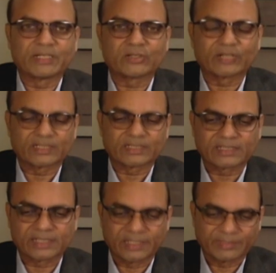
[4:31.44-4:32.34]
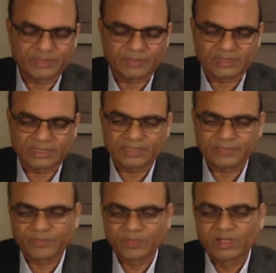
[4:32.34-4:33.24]
to our existing EMS business.
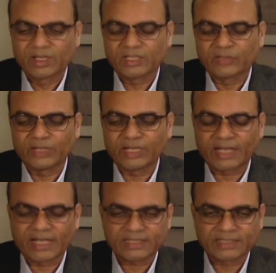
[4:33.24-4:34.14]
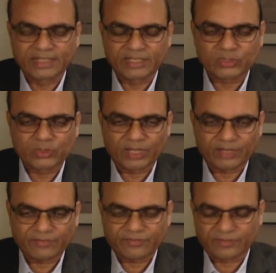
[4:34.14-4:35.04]
The only cash there is to
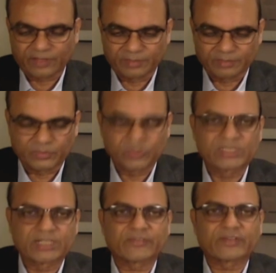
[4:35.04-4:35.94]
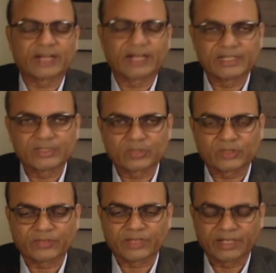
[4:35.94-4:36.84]
have a um, good set of clients so that
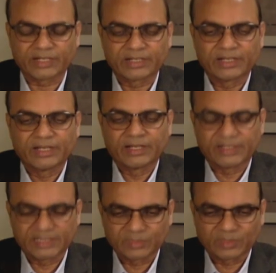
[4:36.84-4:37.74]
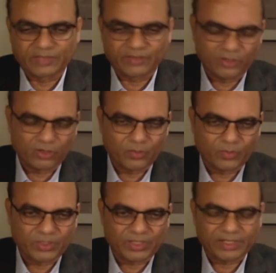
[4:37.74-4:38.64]
we get reasonable revenue
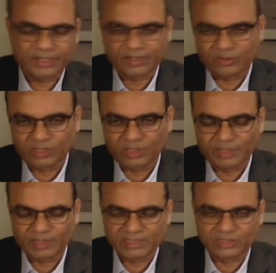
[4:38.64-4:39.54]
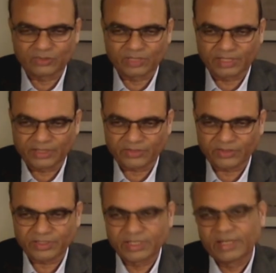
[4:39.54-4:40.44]
output and good capacity
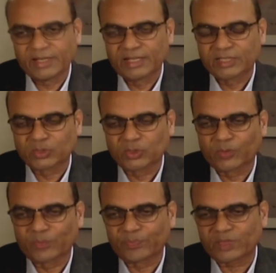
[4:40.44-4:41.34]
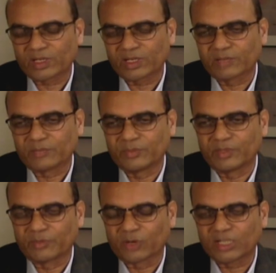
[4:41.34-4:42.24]
utilization. So, uh,
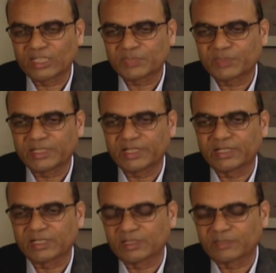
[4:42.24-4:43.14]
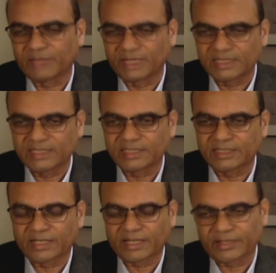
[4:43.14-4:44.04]
broadly speaking, margin
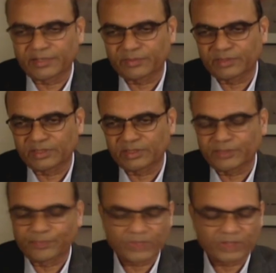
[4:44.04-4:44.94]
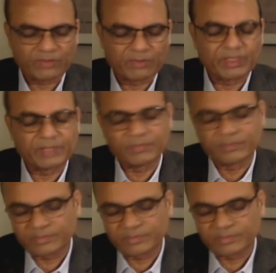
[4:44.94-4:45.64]
uh, will be